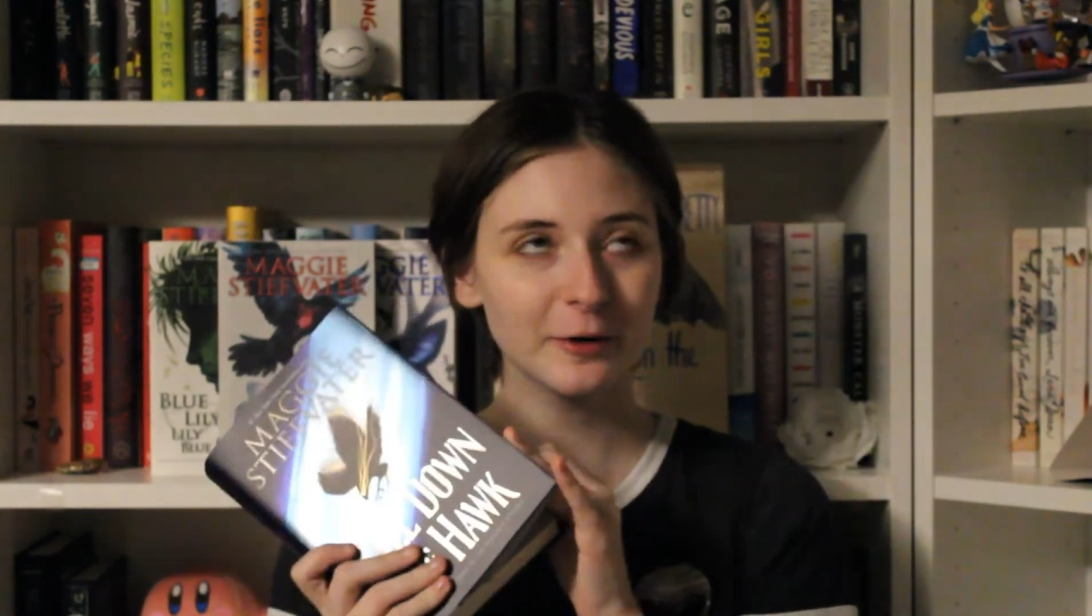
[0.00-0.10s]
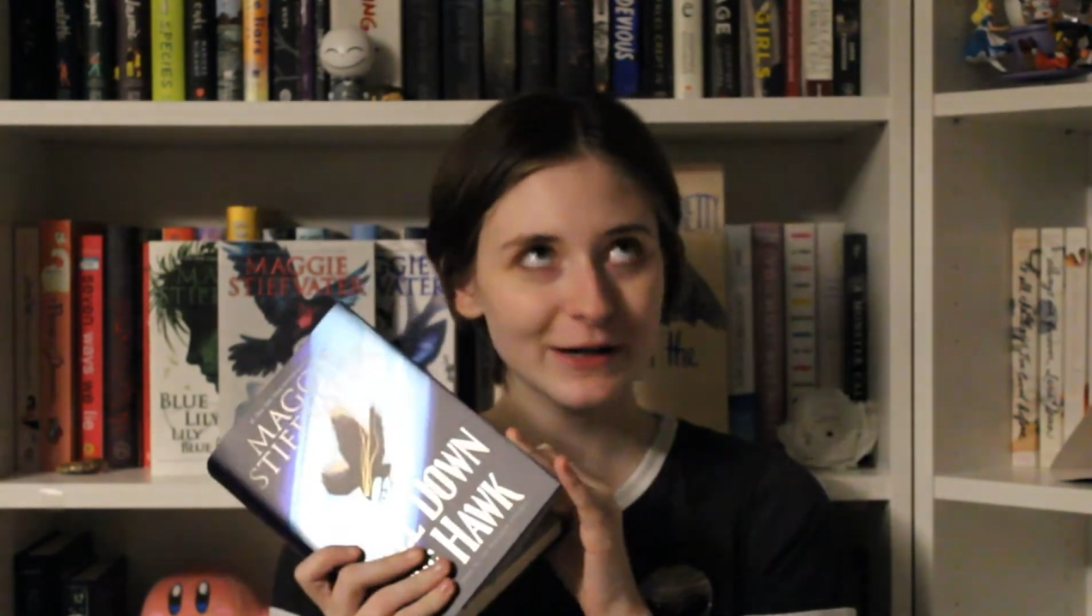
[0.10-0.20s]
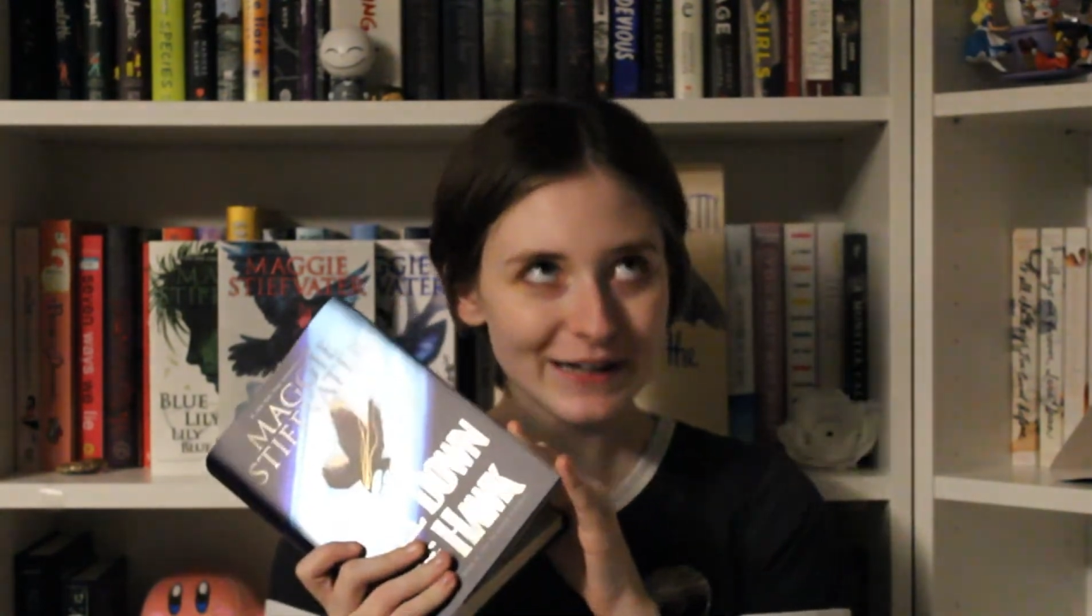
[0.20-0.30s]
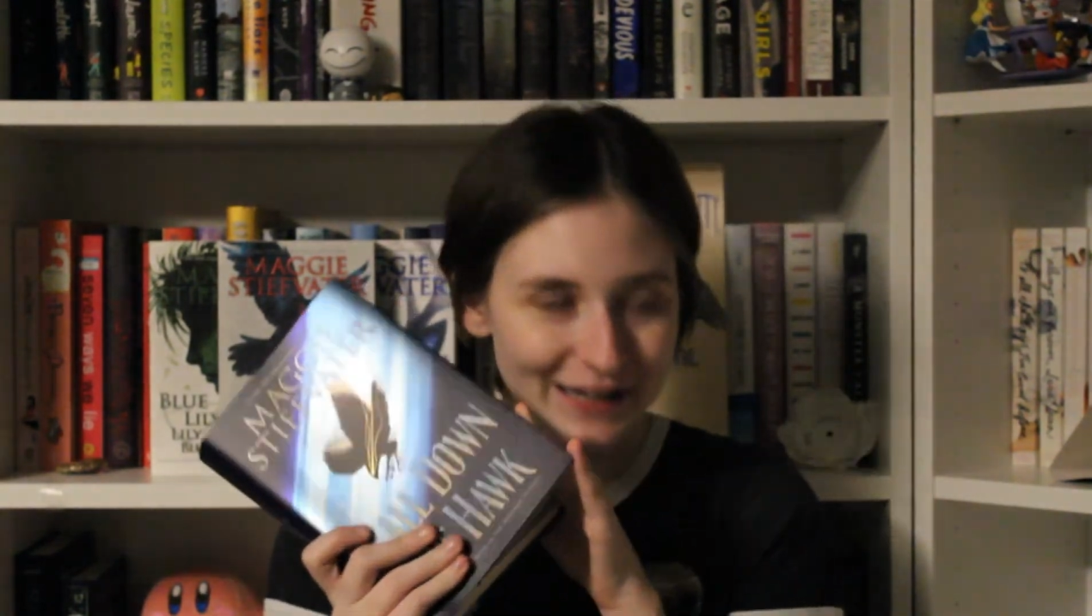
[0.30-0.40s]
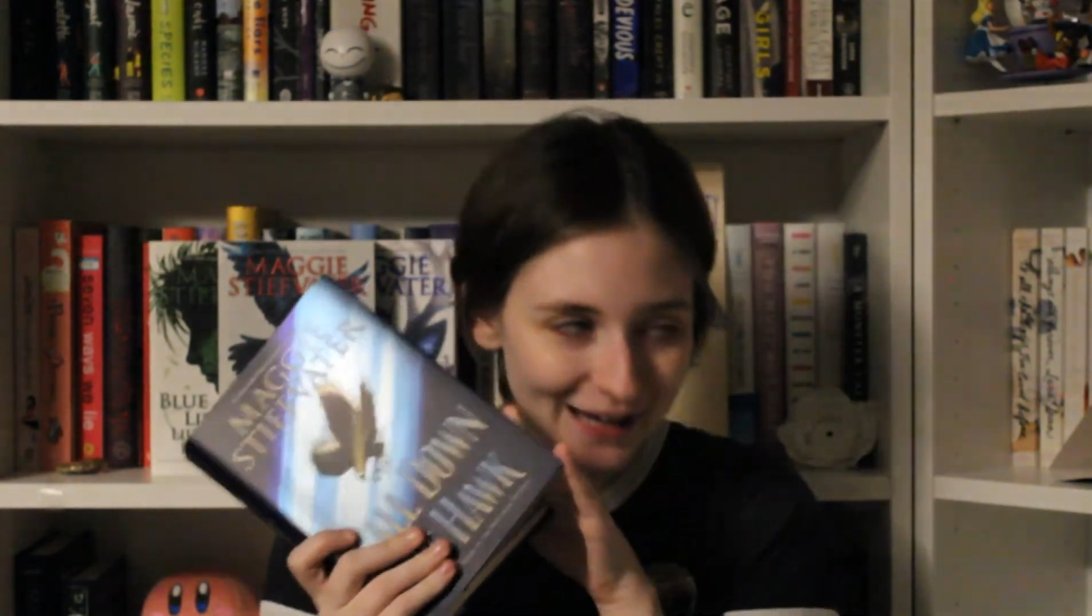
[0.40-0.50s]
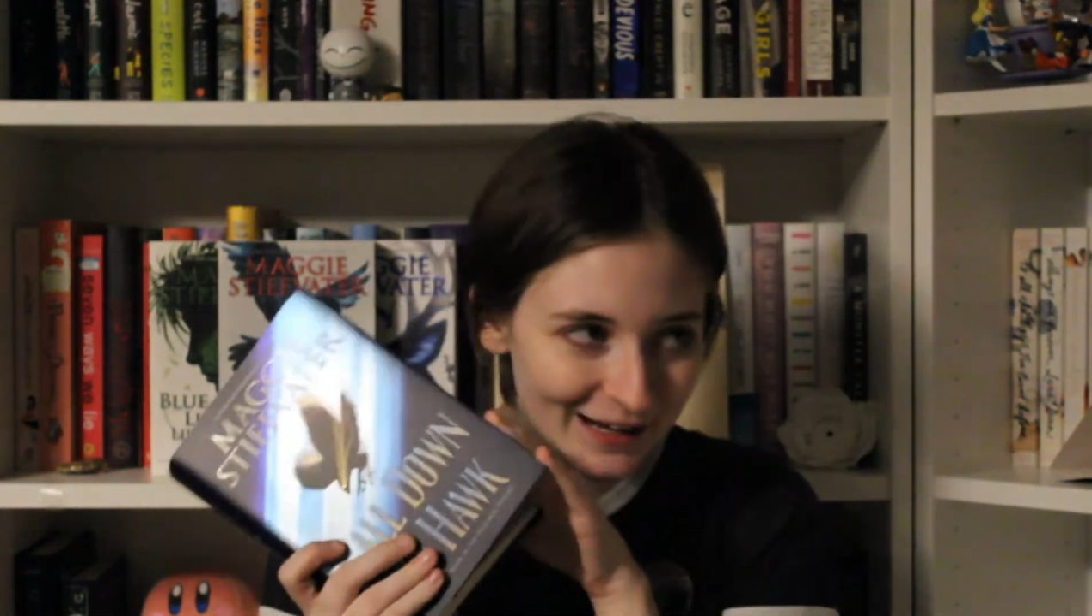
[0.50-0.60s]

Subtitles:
I